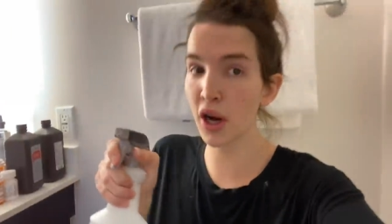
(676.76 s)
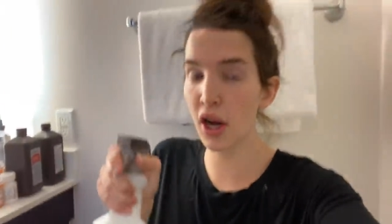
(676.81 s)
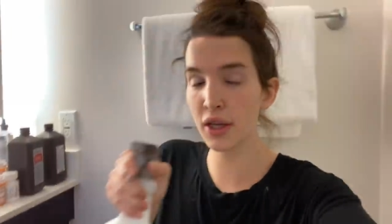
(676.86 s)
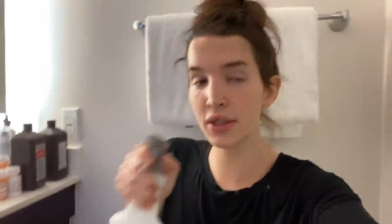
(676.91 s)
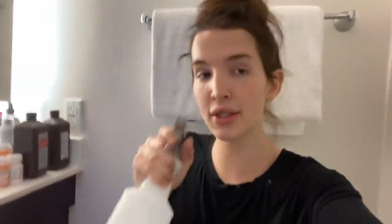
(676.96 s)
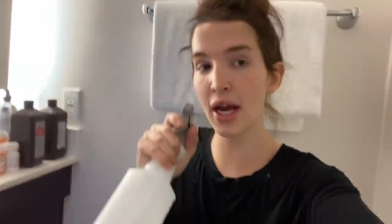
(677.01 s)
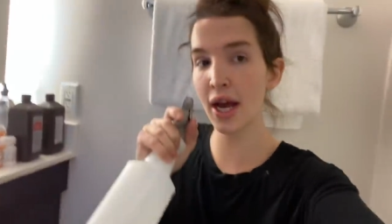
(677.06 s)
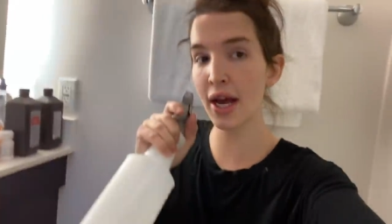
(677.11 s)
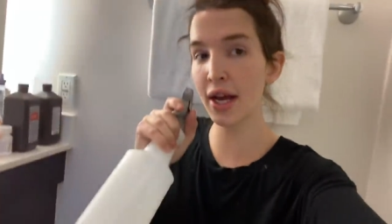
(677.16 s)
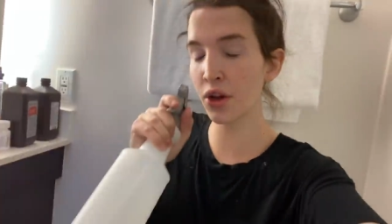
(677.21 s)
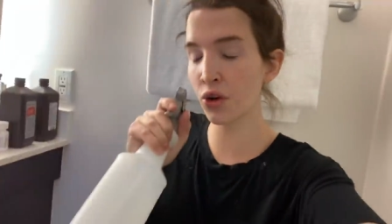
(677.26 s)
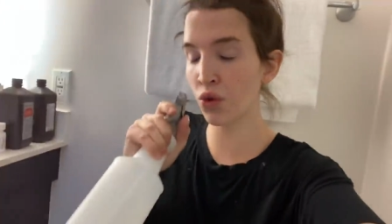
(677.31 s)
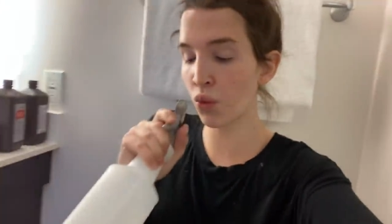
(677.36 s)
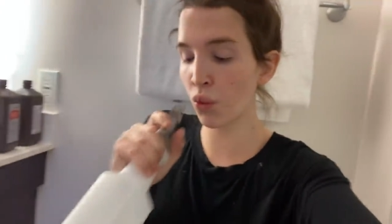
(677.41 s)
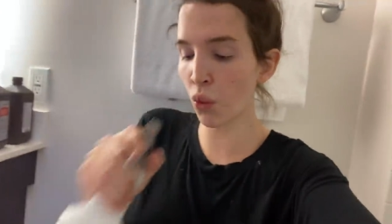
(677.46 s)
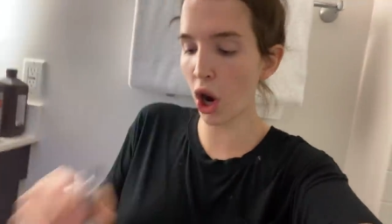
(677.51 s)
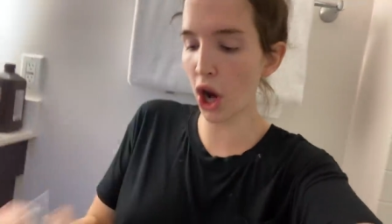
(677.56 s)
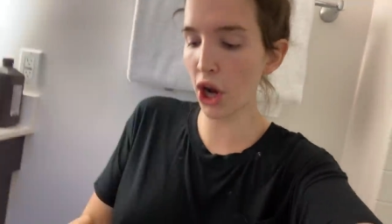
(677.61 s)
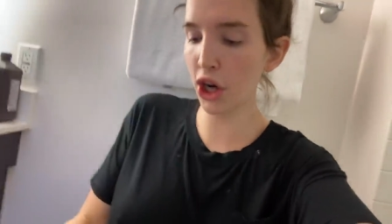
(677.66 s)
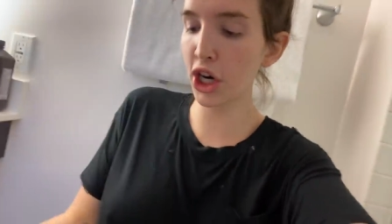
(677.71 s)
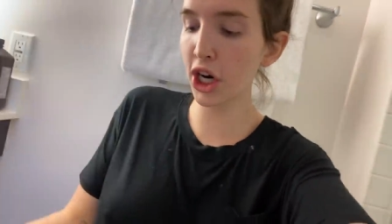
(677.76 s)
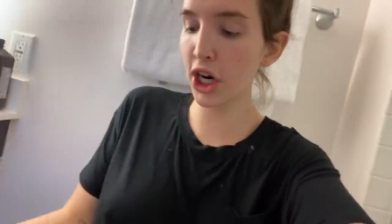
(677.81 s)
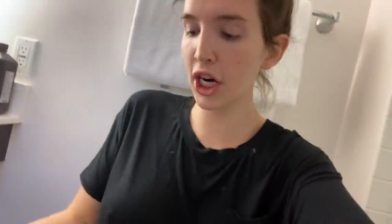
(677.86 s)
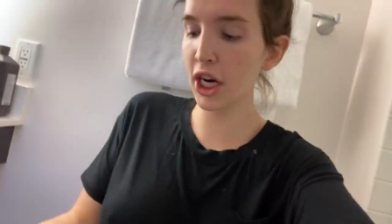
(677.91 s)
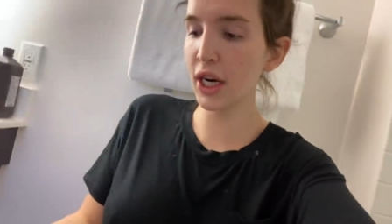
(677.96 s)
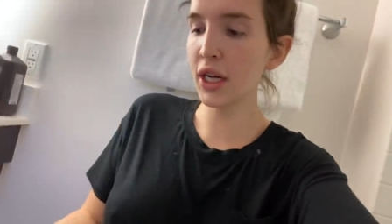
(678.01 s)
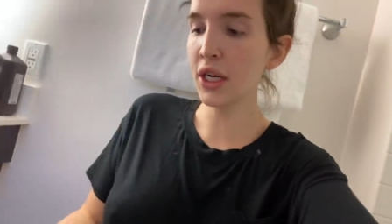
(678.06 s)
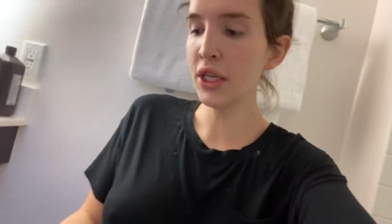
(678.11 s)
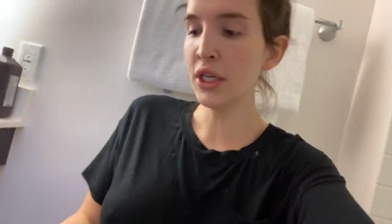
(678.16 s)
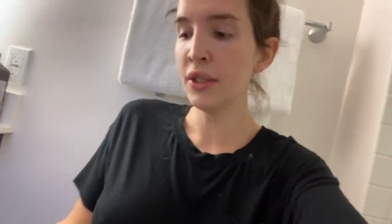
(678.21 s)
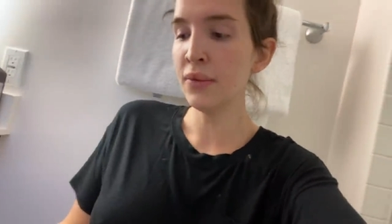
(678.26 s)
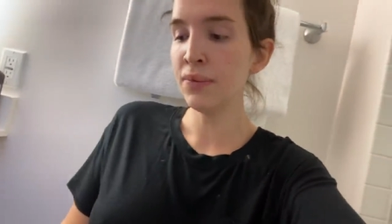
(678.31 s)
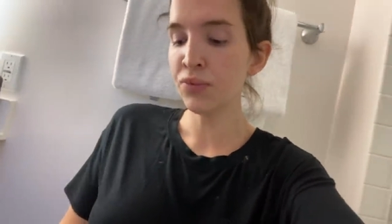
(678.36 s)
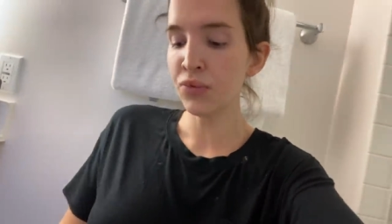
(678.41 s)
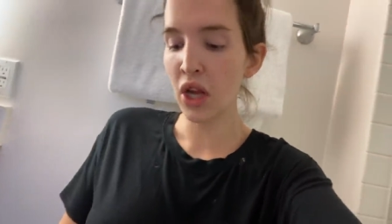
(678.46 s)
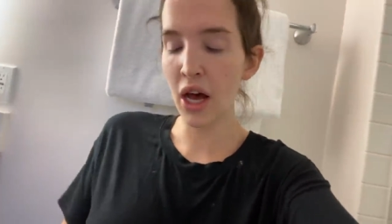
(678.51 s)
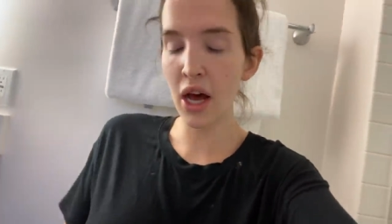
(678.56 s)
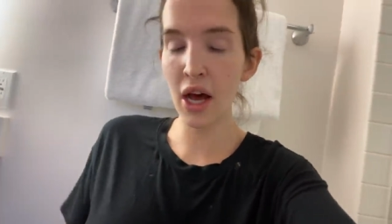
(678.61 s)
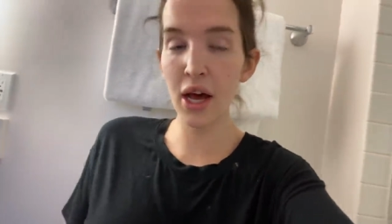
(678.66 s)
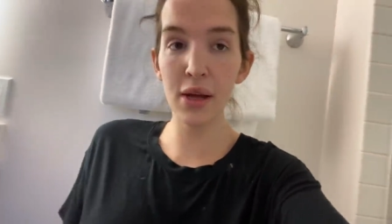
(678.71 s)
peroxide and water.
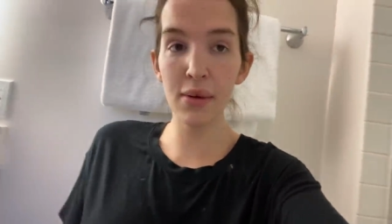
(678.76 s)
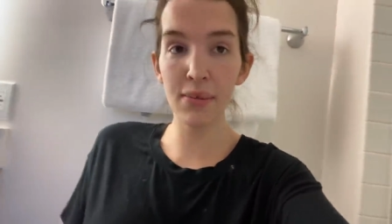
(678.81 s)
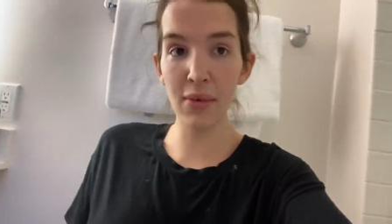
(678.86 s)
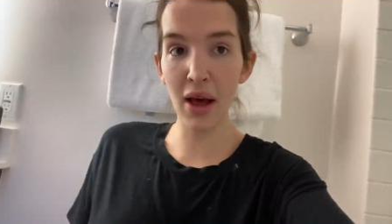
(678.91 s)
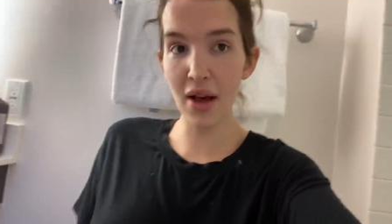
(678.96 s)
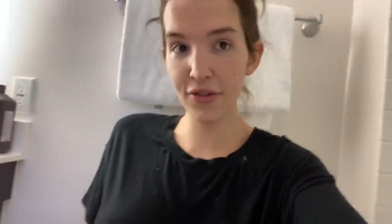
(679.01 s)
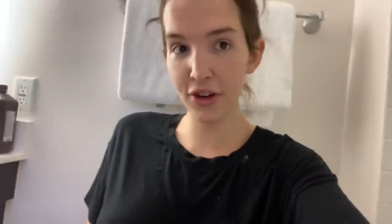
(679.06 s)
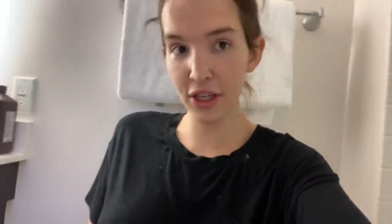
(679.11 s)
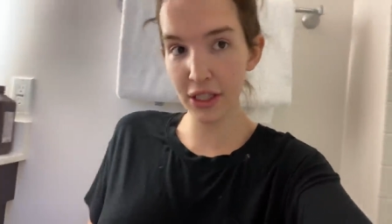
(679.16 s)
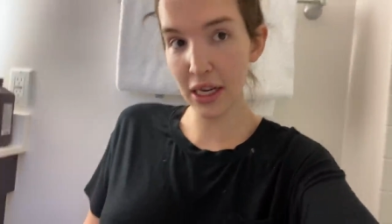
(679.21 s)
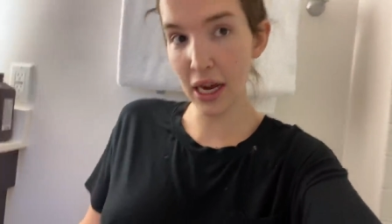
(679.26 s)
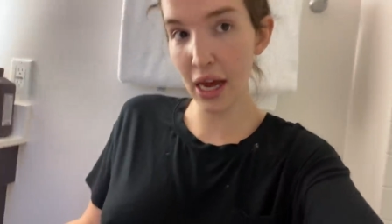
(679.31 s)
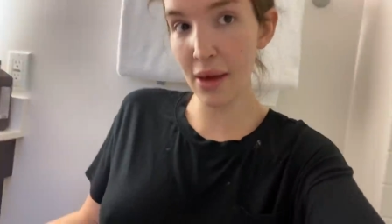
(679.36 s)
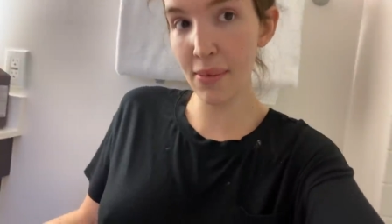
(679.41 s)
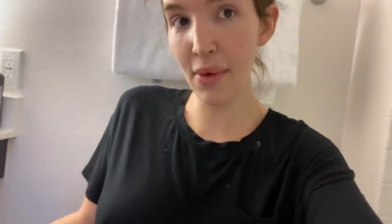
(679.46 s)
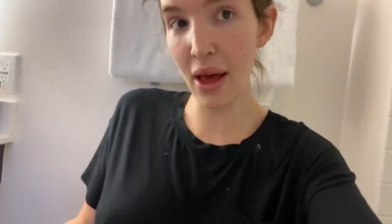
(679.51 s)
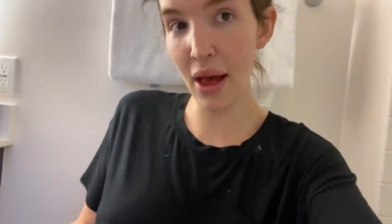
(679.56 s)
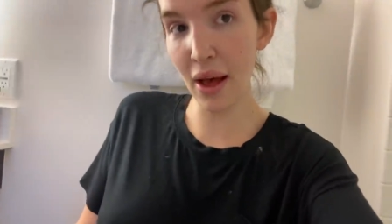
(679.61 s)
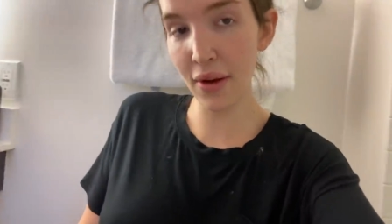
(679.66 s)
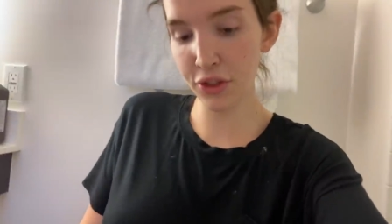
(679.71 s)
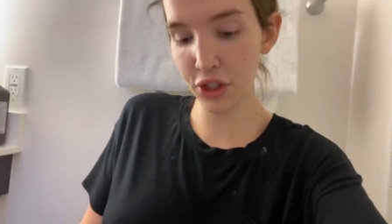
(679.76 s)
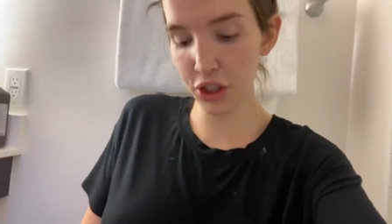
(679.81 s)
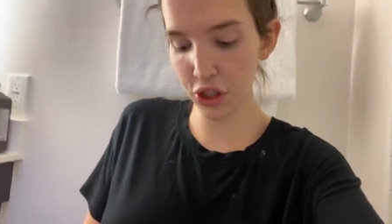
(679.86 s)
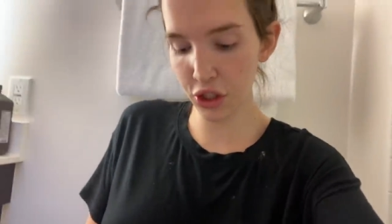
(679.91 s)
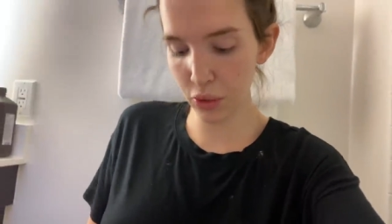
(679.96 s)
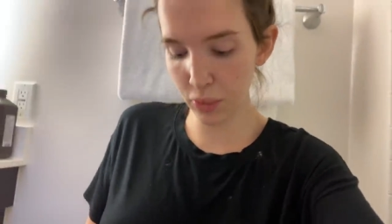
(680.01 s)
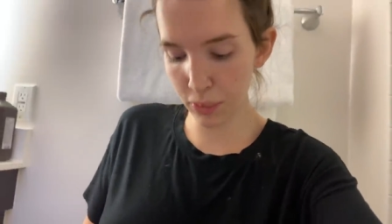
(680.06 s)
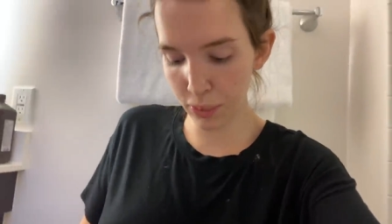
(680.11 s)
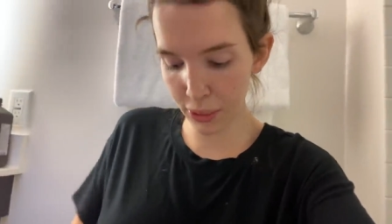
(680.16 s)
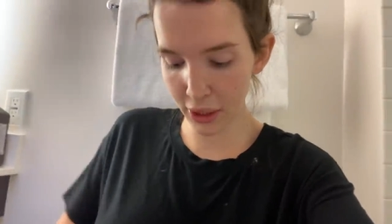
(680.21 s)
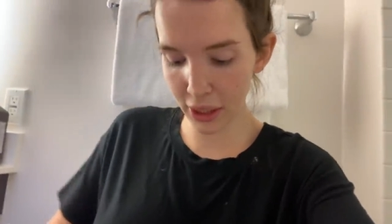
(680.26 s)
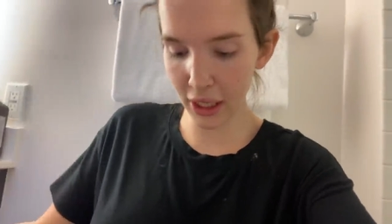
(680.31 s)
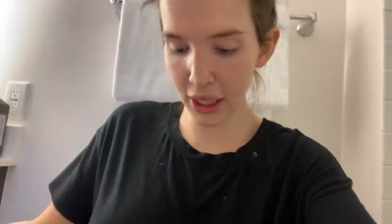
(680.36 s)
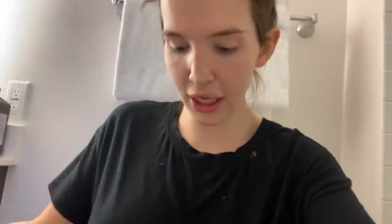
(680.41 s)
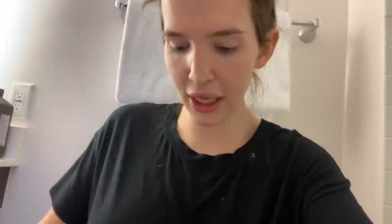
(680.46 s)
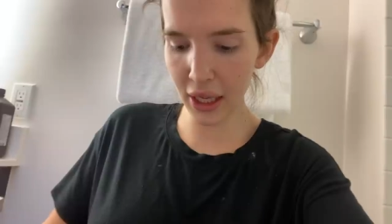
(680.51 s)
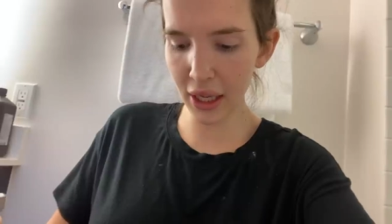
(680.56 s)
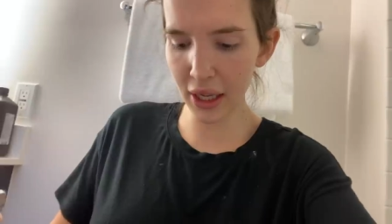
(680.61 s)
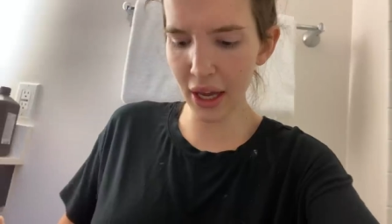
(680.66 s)
Every time after you pee,